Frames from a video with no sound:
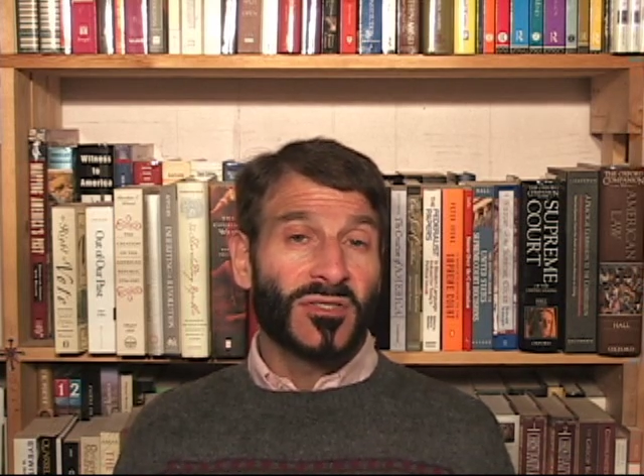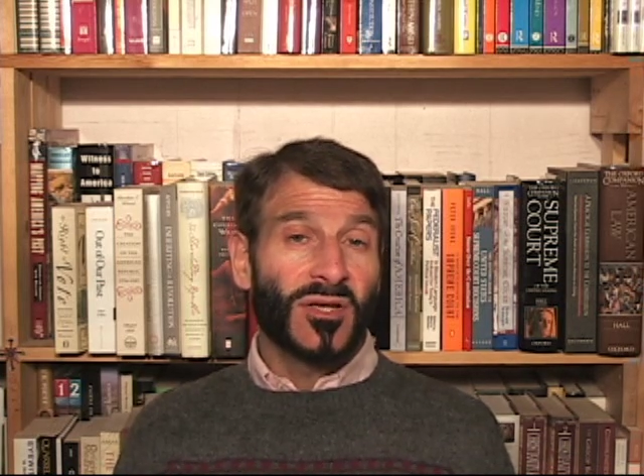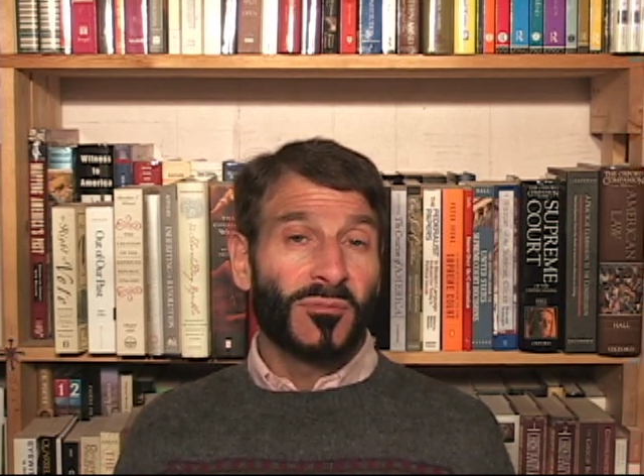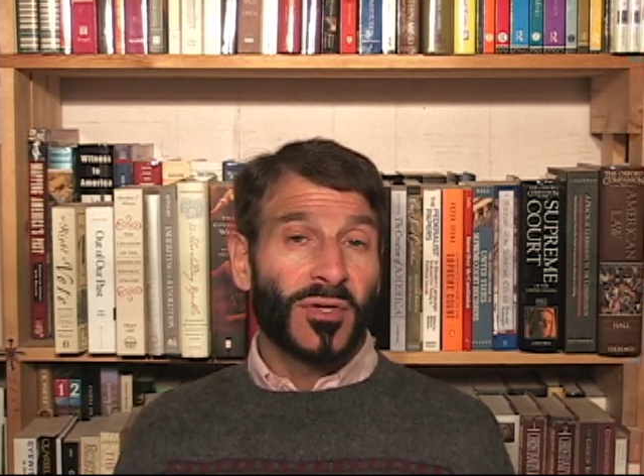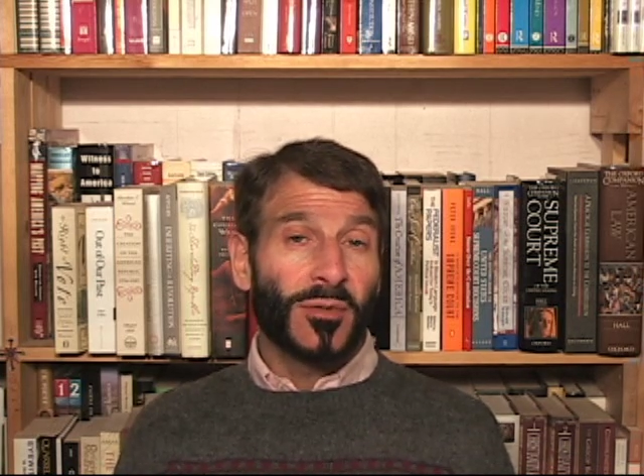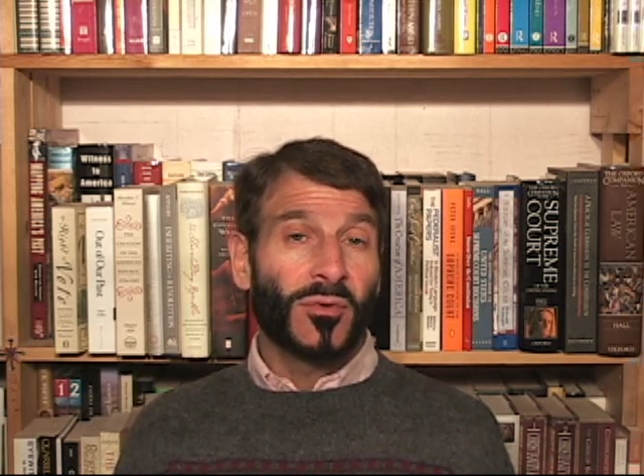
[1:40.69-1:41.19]

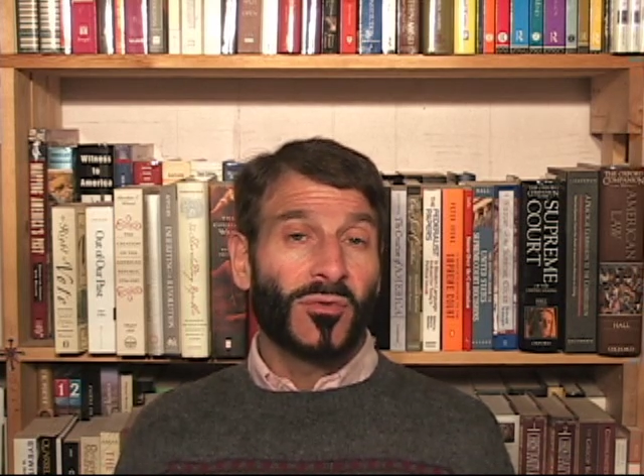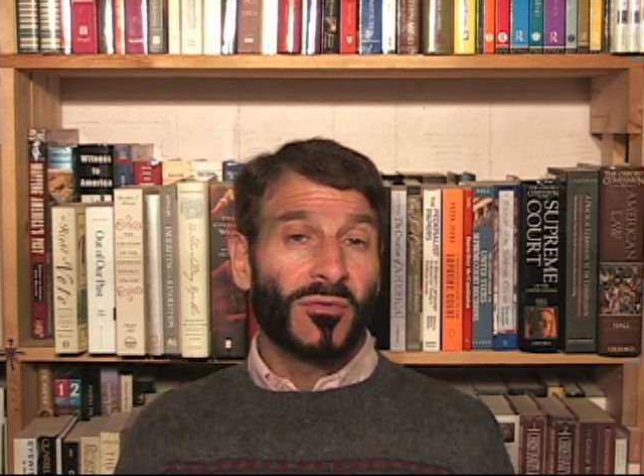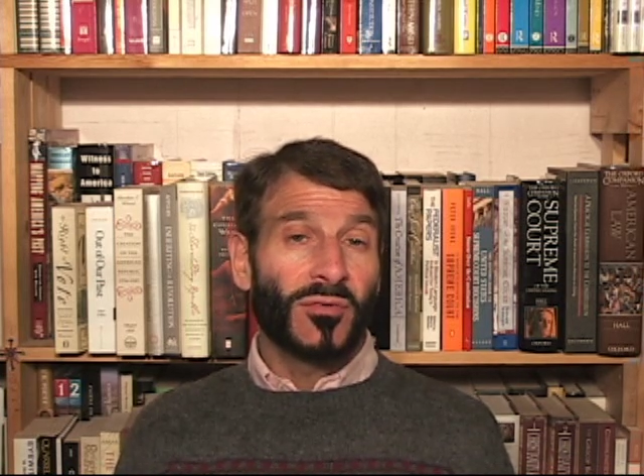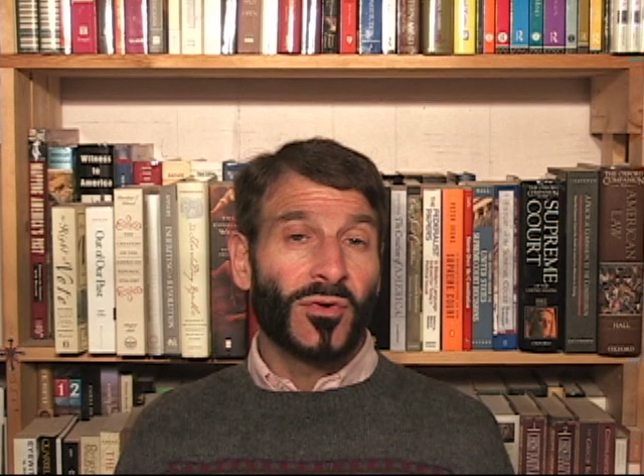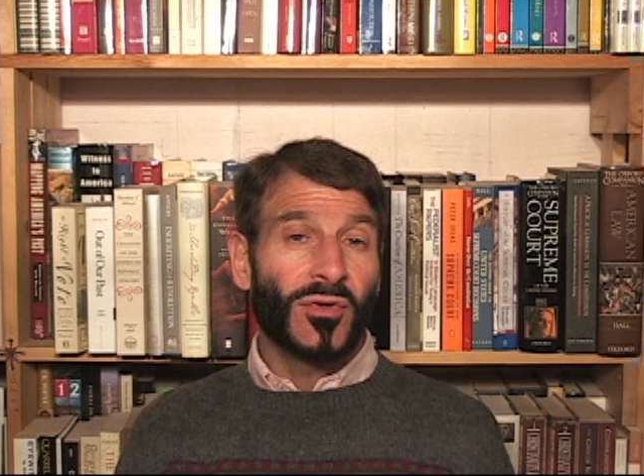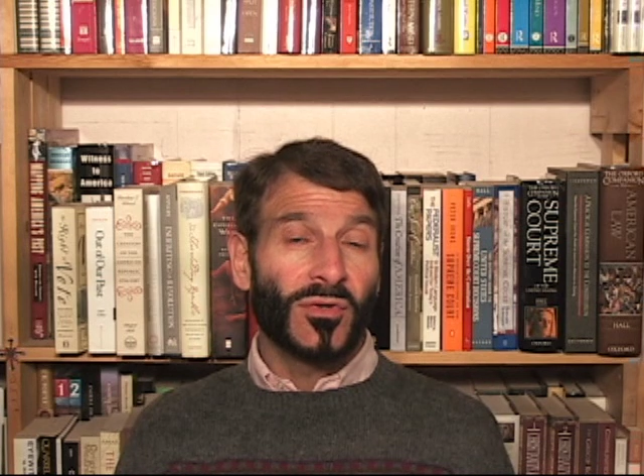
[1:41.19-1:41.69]
some people
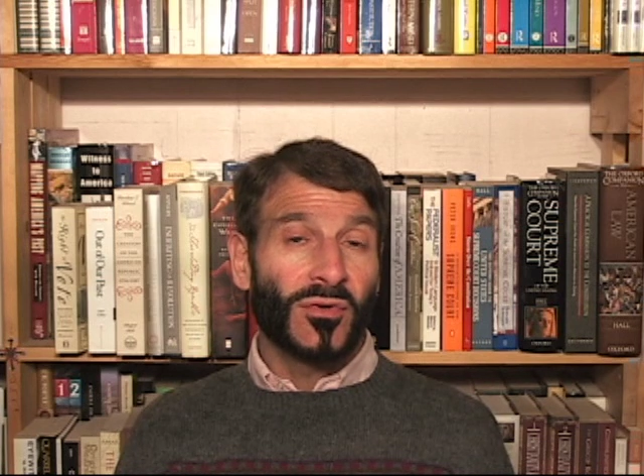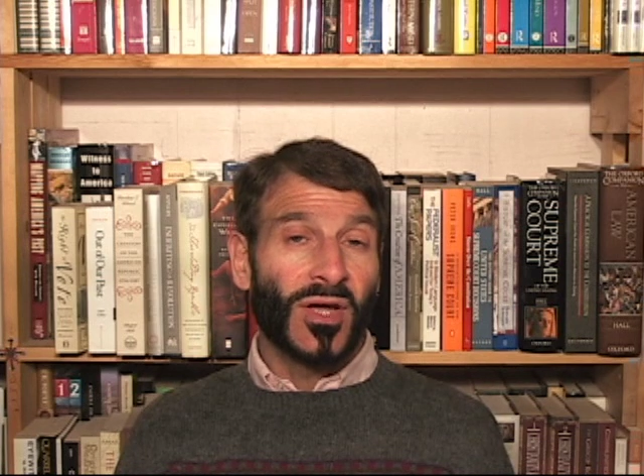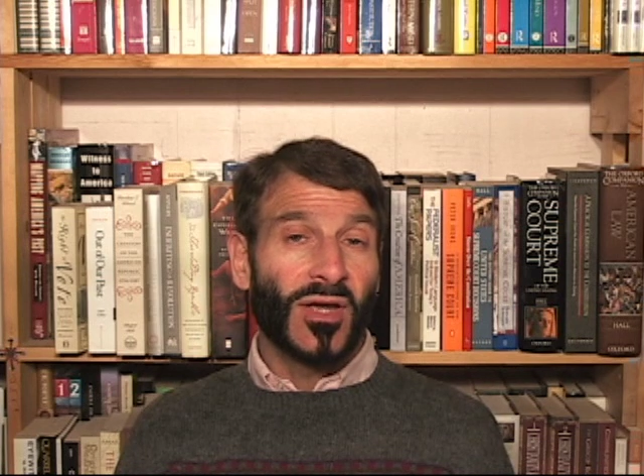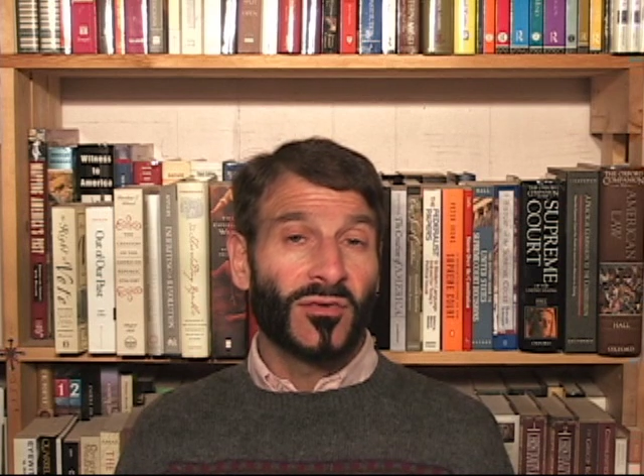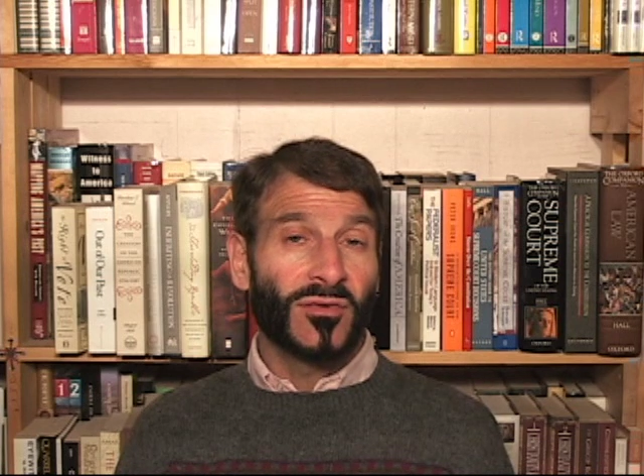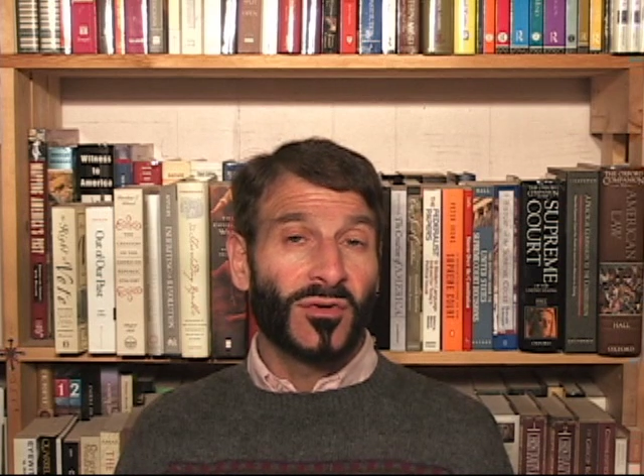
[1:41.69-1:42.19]
refer to
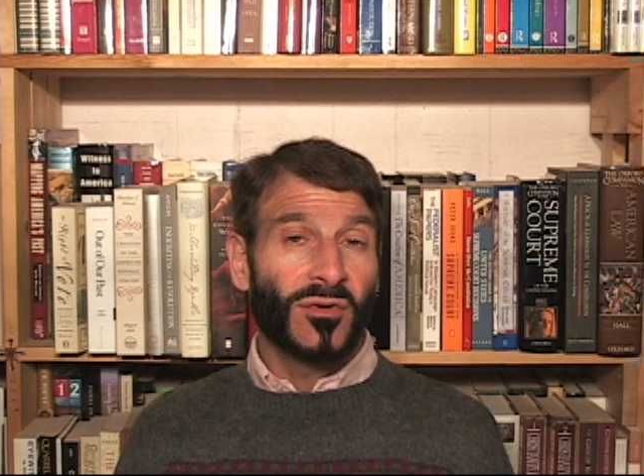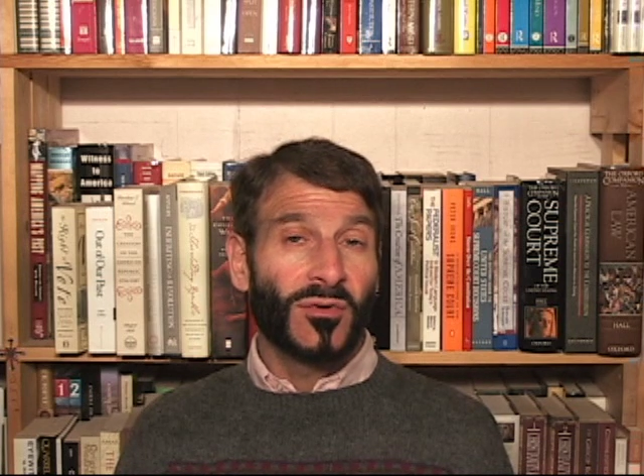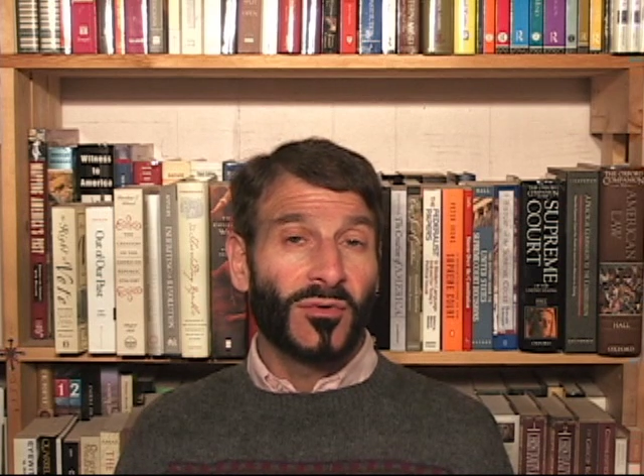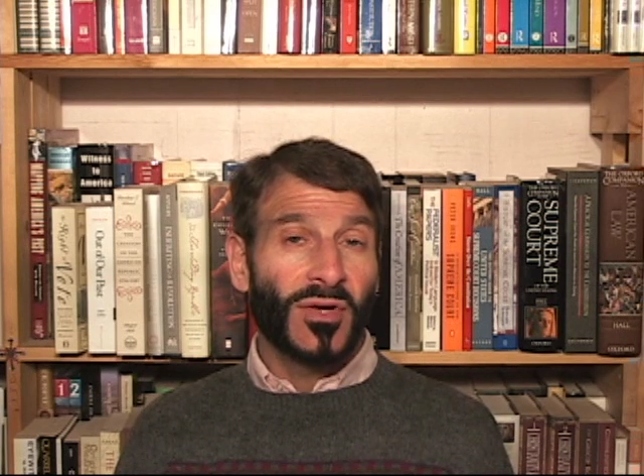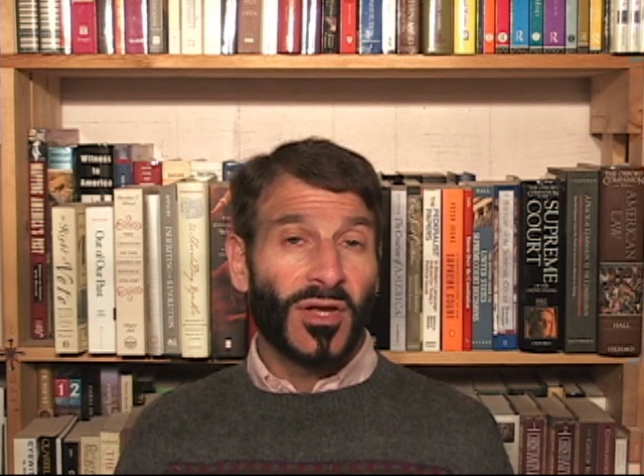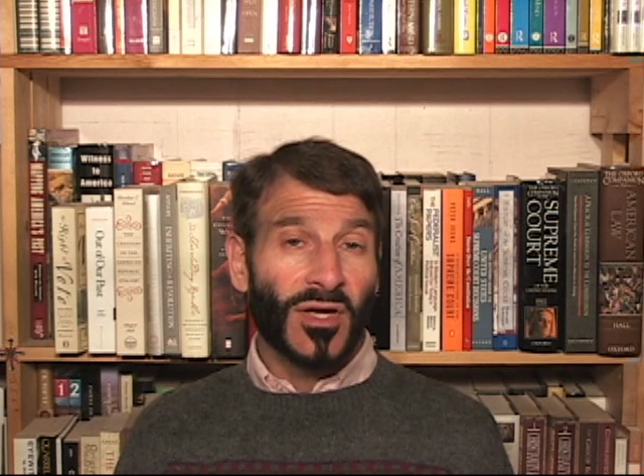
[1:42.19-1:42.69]
as
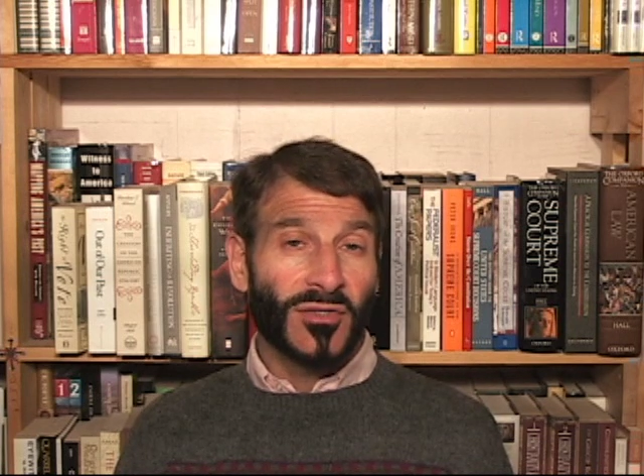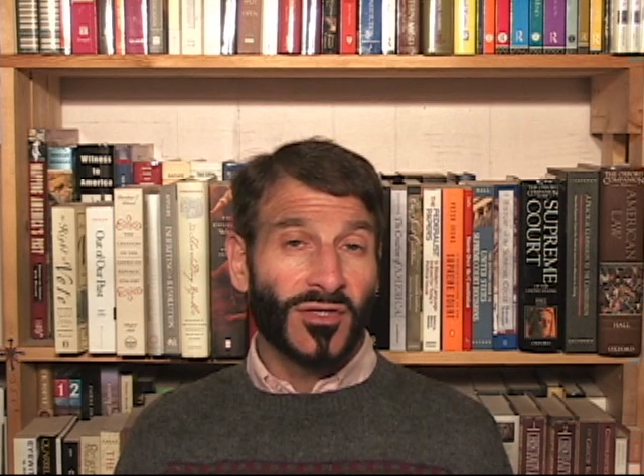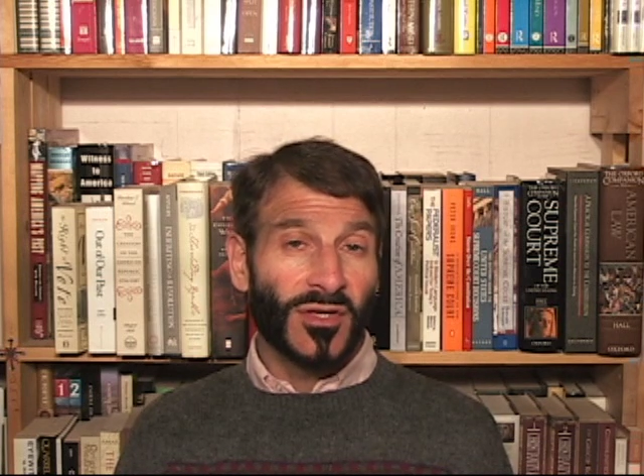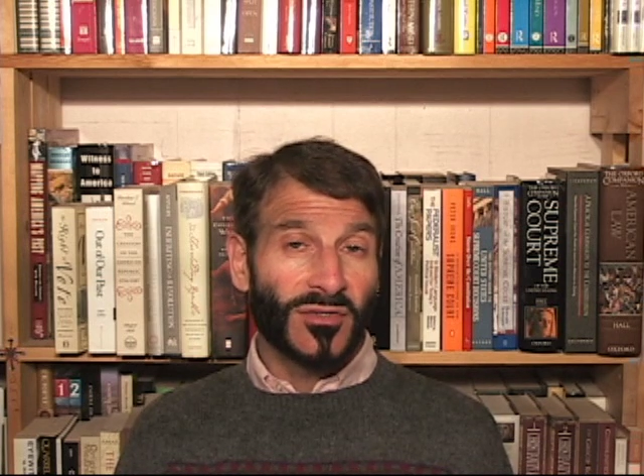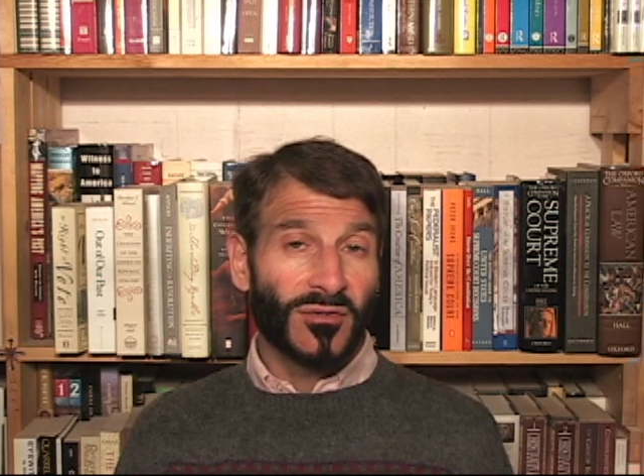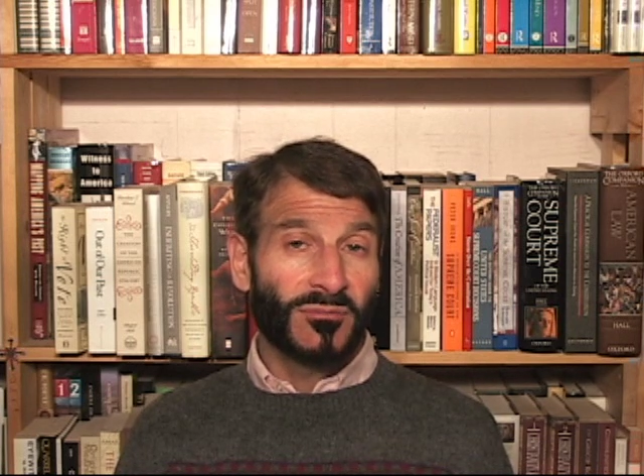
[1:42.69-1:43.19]

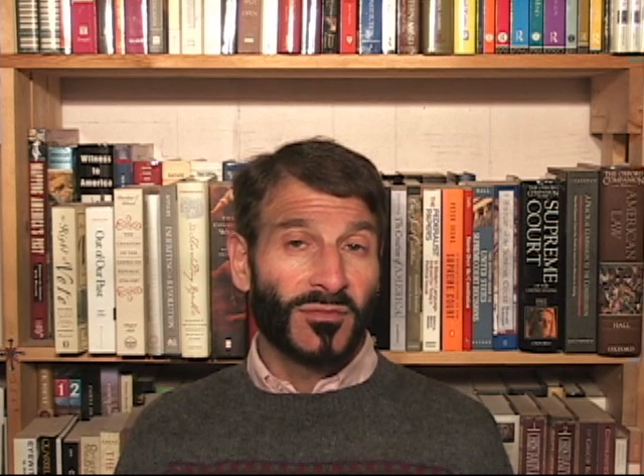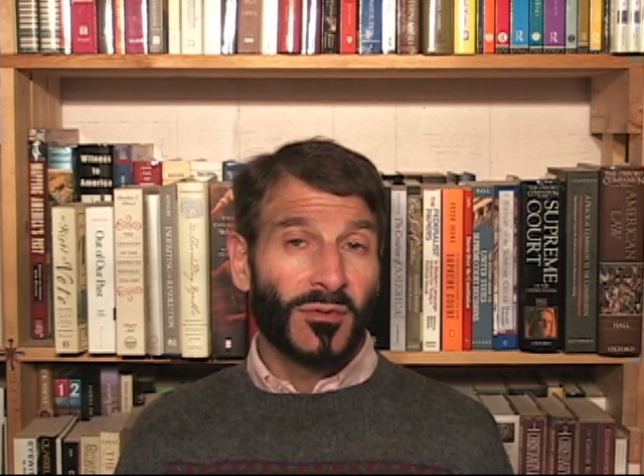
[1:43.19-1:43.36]
reductionism,